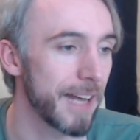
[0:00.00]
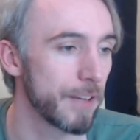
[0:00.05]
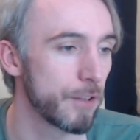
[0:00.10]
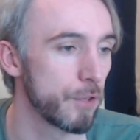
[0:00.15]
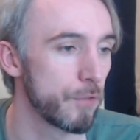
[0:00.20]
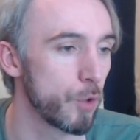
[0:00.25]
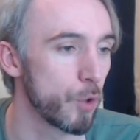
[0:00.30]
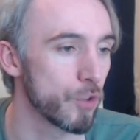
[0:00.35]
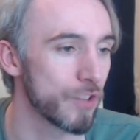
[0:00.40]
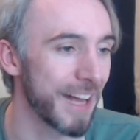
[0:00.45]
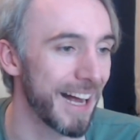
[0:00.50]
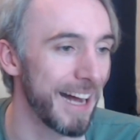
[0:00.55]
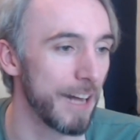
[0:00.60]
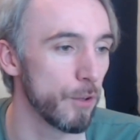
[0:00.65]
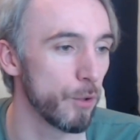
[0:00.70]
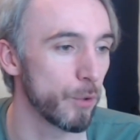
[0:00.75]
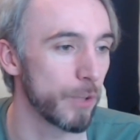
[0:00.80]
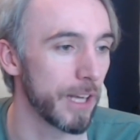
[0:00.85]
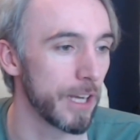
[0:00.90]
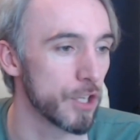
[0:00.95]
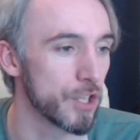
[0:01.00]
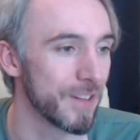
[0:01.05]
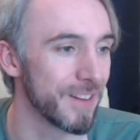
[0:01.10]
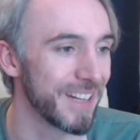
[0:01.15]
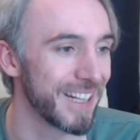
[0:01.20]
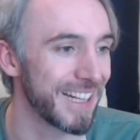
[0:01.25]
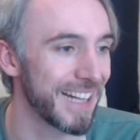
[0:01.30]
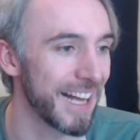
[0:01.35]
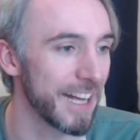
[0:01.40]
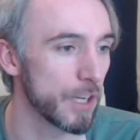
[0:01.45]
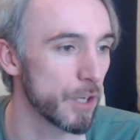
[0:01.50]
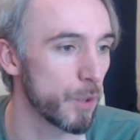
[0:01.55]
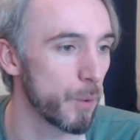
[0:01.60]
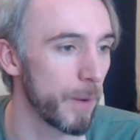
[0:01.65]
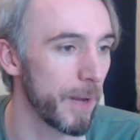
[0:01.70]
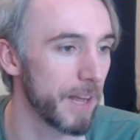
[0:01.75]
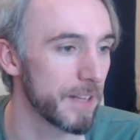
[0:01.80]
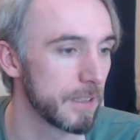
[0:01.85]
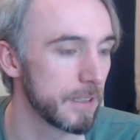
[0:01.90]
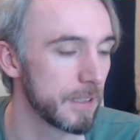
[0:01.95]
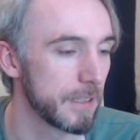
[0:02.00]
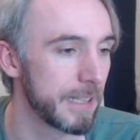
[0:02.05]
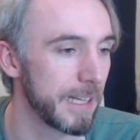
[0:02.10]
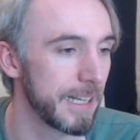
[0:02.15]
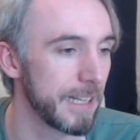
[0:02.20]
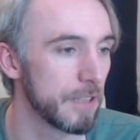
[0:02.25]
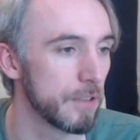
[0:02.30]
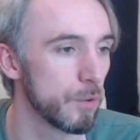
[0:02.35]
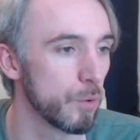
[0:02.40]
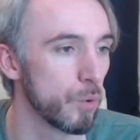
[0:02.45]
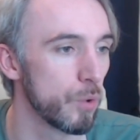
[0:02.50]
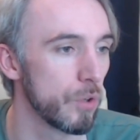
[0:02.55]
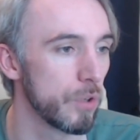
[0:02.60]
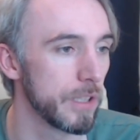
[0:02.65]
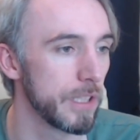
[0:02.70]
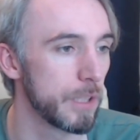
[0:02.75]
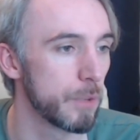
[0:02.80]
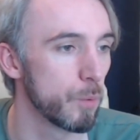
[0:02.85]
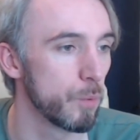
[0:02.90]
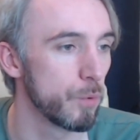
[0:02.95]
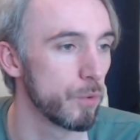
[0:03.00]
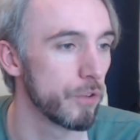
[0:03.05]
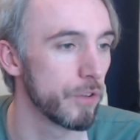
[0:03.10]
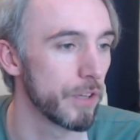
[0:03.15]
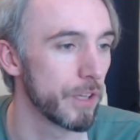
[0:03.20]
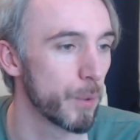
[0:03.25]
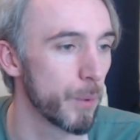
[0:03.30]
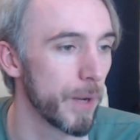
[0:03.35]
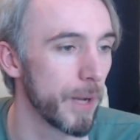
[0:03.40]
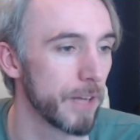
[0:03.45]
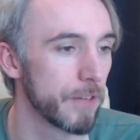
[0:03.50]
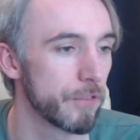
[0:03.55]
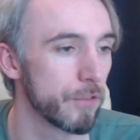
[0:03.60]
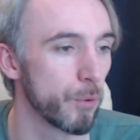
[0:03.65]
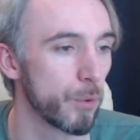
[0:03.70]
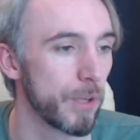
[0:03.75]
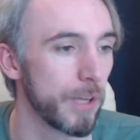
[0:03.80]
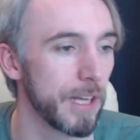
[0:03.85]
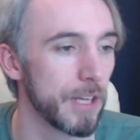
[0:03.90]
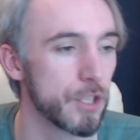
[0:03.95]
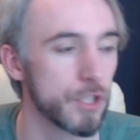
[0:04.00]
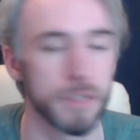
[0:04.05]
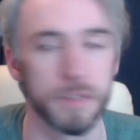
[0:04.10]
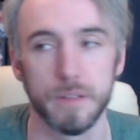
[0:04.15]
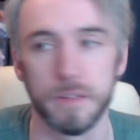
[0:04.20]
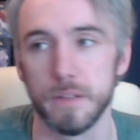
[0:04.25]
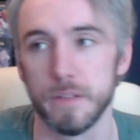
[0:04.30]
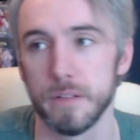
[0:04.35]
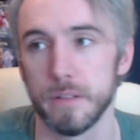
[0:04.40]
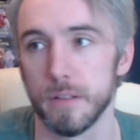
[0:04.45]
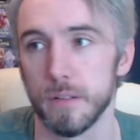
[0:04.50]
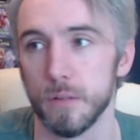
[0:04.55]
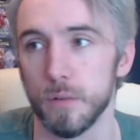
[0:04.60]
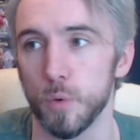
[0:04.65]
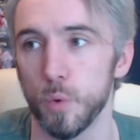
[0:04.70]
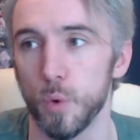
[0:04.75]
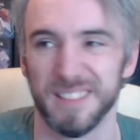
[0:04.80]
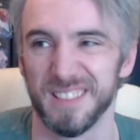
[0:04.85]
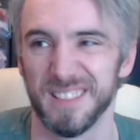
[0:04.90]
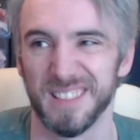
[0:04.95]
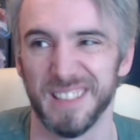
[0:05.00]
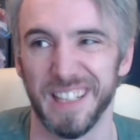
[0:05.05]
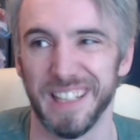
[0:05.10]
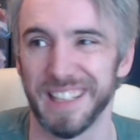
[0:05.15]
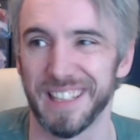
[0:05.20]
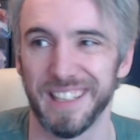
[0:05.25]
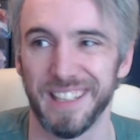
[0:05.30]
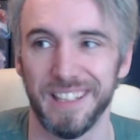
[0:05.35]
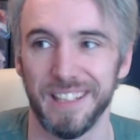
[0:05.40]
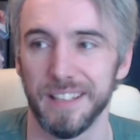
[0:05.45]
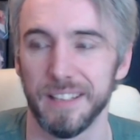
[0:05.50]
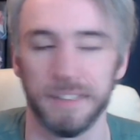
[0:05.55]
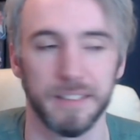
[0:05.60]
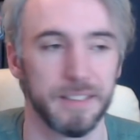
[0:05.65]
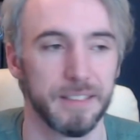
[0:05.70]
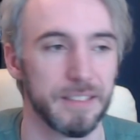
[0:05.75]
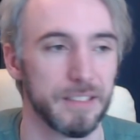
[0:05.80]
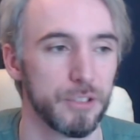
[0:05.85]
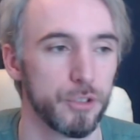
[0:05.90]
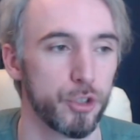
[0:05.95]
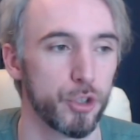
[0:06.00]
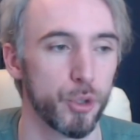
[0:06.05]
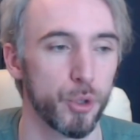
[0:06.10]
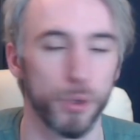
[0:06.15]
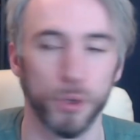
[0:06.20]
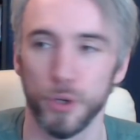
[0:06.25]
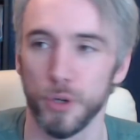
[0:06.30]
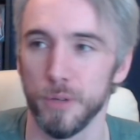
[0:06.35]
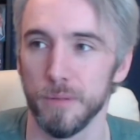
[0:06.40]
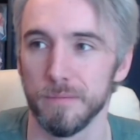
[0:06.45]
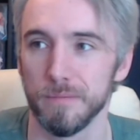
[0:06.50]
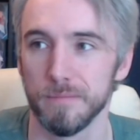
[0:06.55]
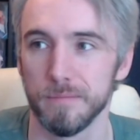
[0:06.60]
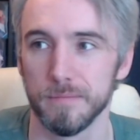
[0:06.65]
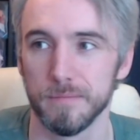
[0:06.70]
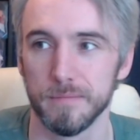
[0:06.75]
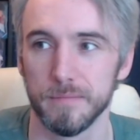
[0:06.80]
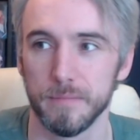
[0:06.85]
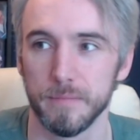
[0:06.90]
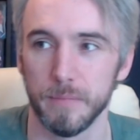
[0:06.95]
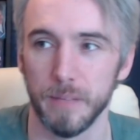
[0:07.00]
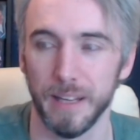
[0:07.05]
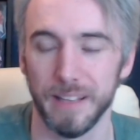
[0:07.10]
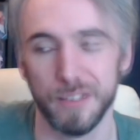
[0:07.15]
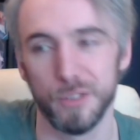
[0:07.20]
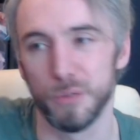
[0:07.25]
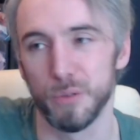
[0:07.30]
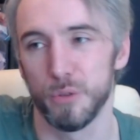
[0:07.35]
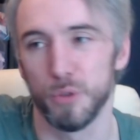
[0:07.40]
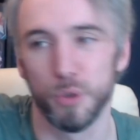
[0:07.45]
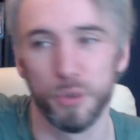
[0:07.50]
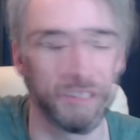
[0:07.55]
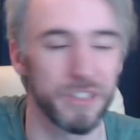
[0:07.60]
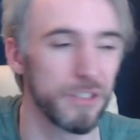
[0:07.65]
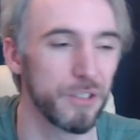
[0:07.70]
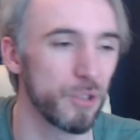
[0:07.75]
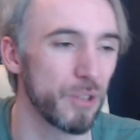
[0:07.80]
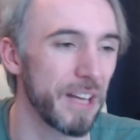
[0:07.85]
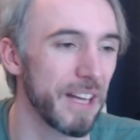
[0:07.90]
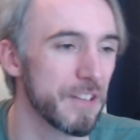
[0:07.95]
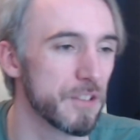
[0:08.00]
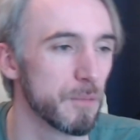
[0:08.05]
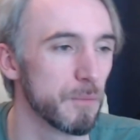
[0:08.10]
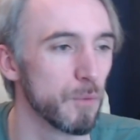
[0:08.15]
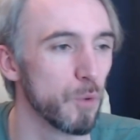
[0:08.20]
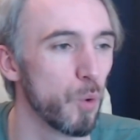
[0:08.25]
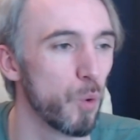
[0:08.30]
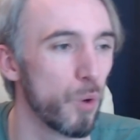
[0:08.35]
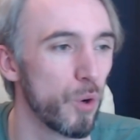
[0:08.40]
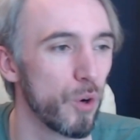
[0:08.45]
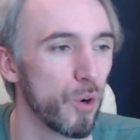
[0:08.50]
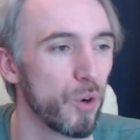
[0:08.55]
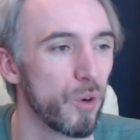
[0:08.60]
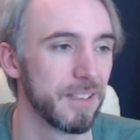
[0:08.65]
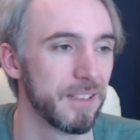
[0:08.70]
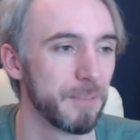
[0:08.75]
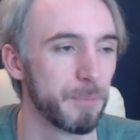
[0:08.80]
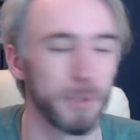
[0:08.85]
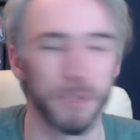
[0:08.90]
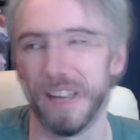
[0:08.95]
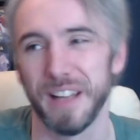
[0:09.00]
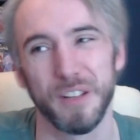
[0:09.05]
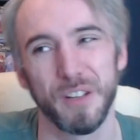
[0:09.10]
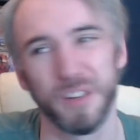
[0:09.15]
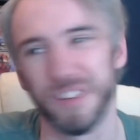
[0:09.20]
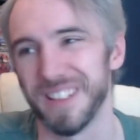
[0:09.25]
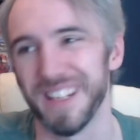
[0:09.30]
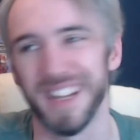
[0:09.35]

of yours at a location. They can't quest. Gain lore equal to the quest's location's lore. Like, sure, you use it, you gain some lore, but then you...